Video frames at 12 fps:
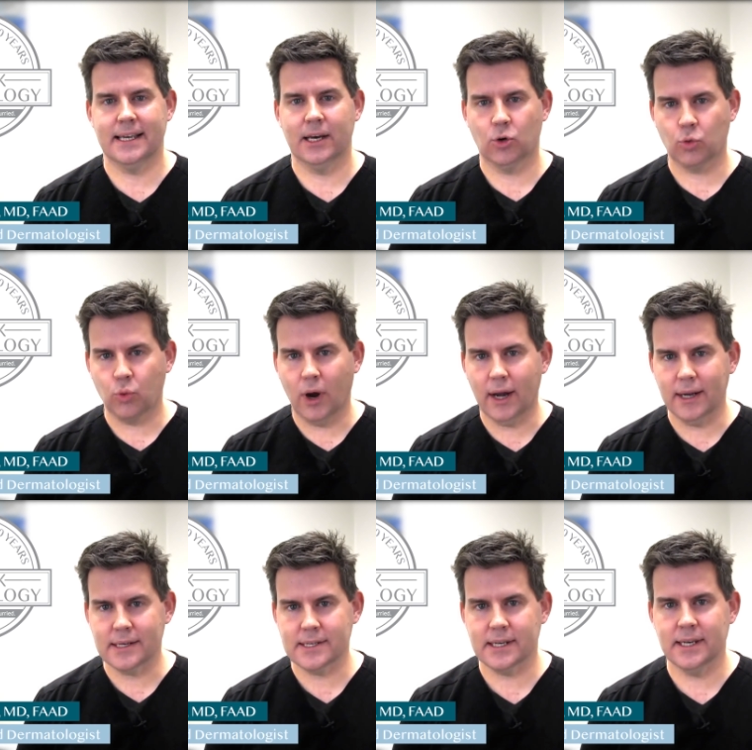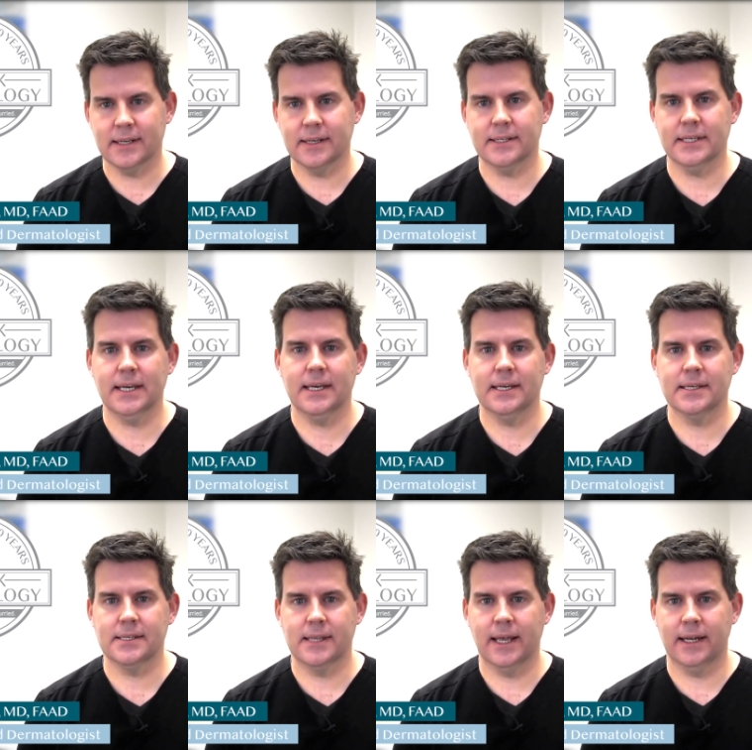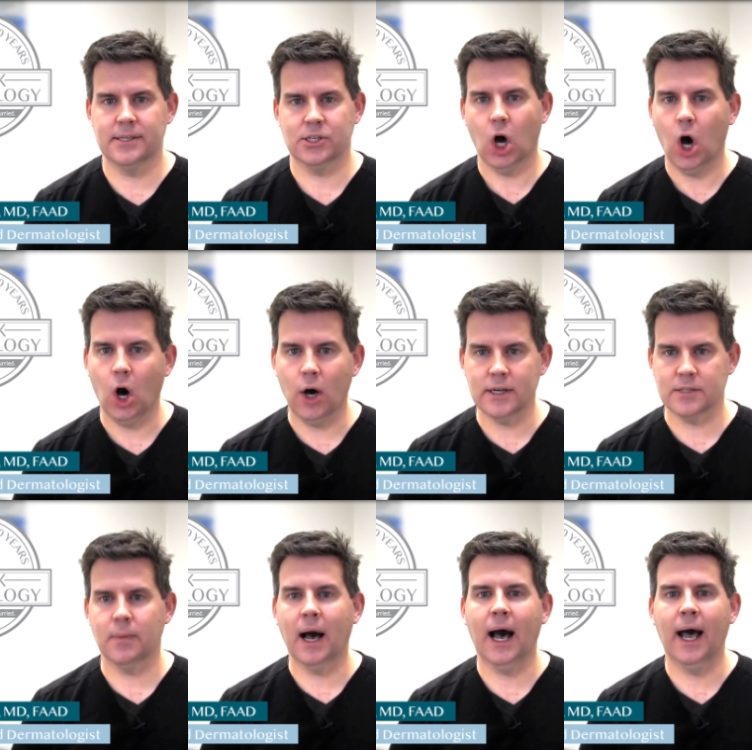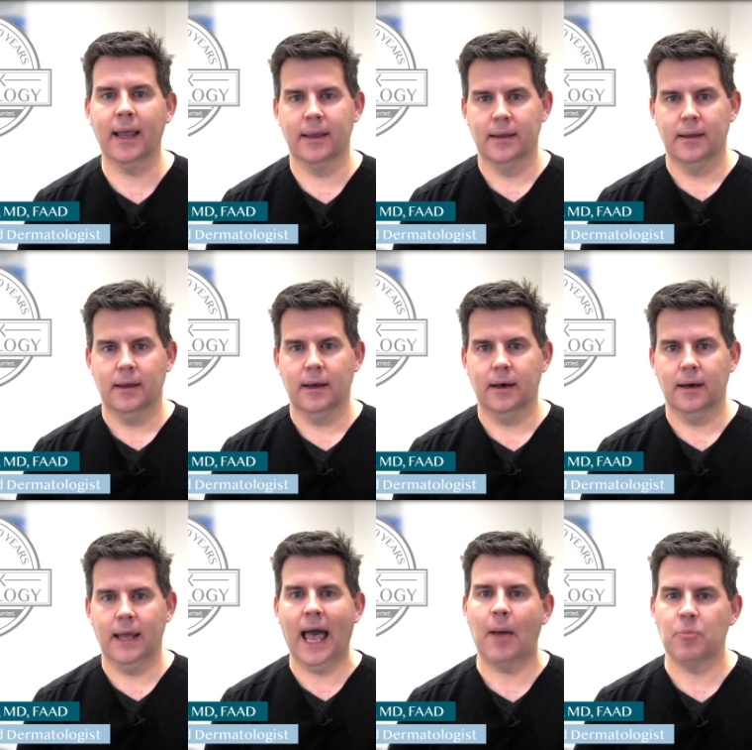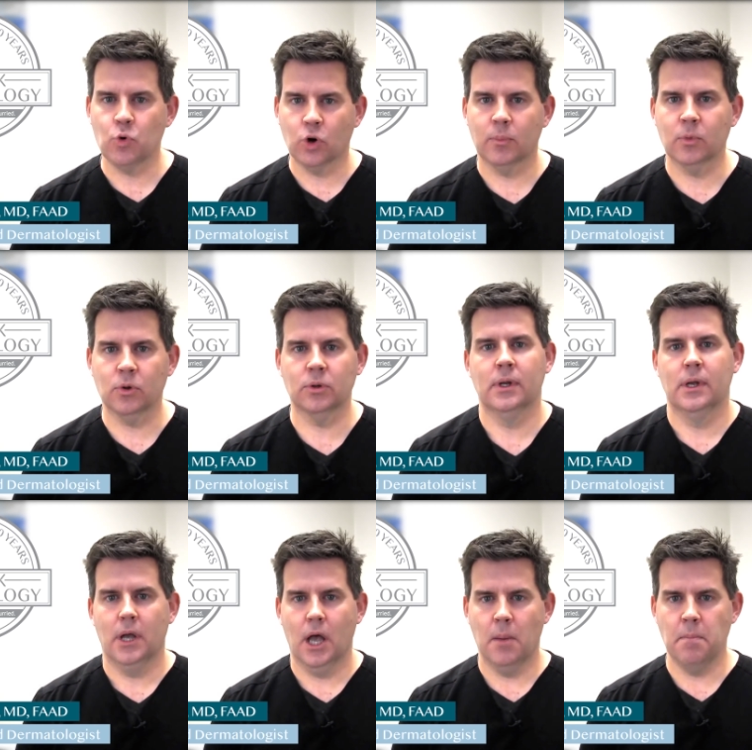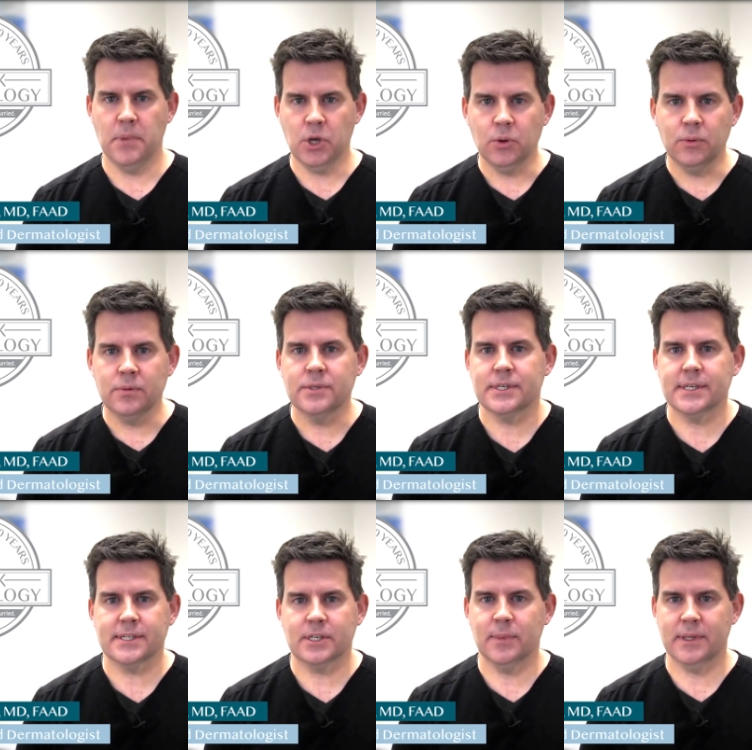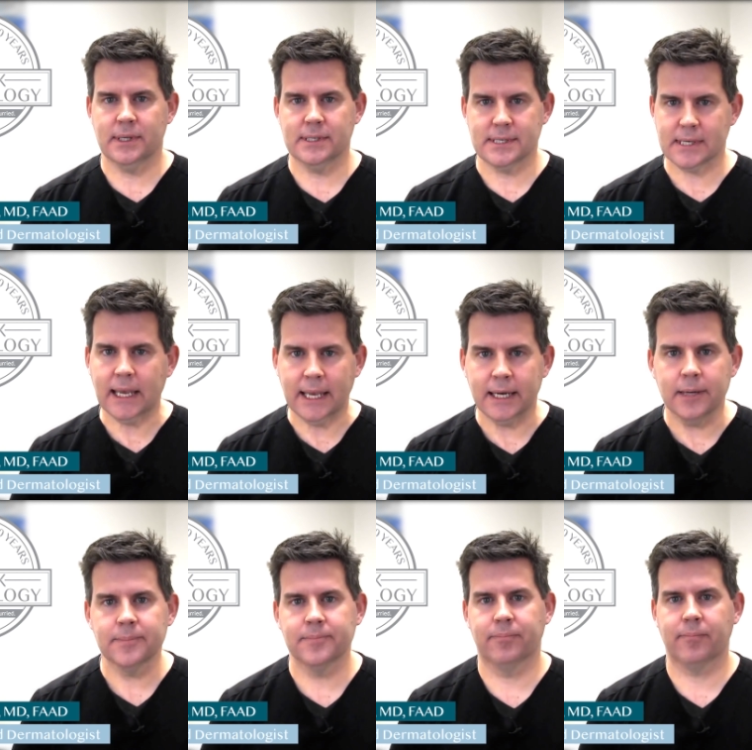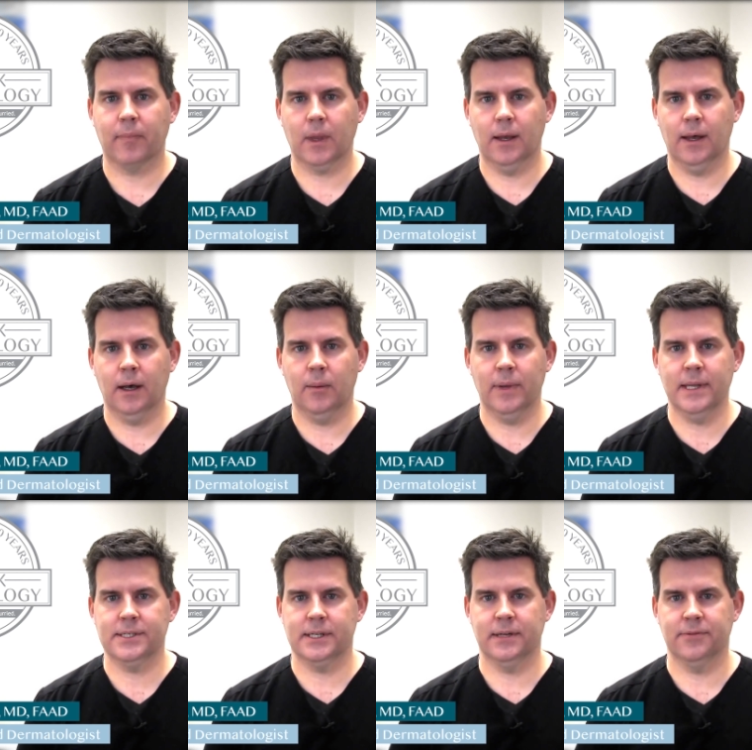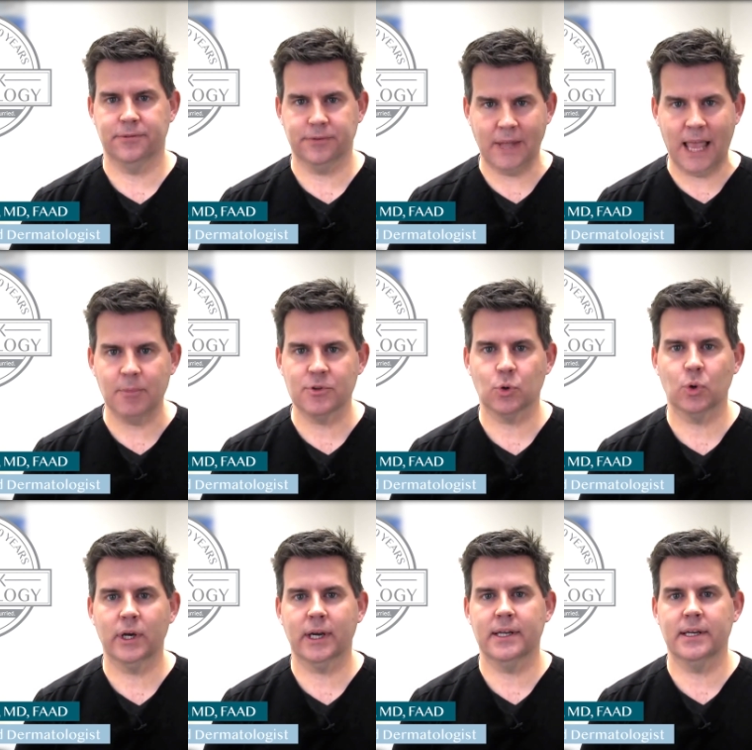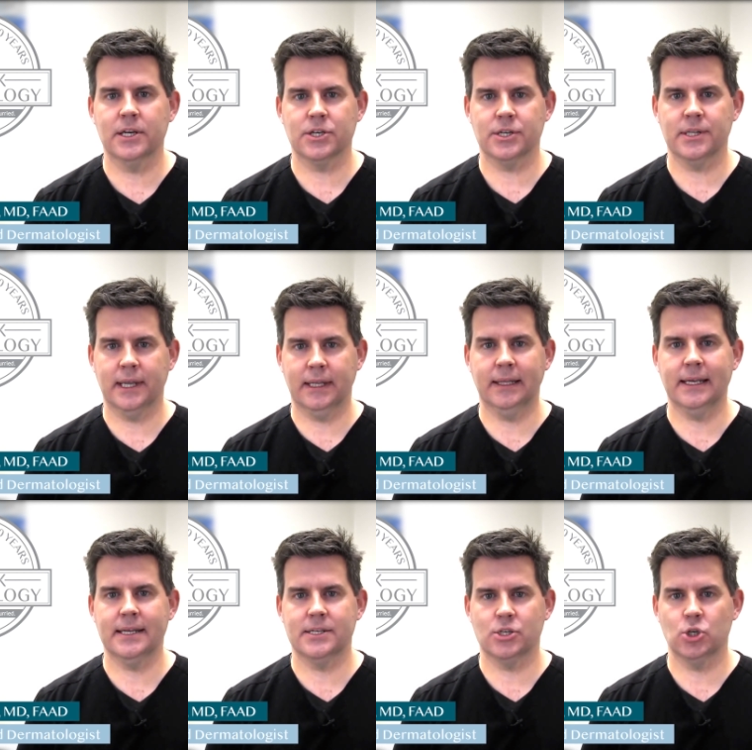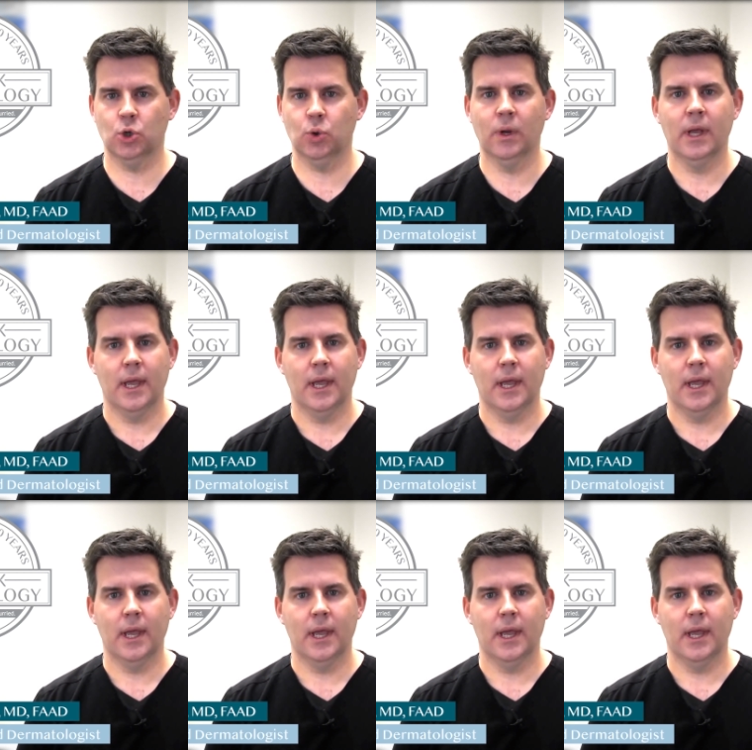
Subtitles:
a chronic skin disease that is caused by abnormal immune system in the skin. It's an inflammatory condition that leads to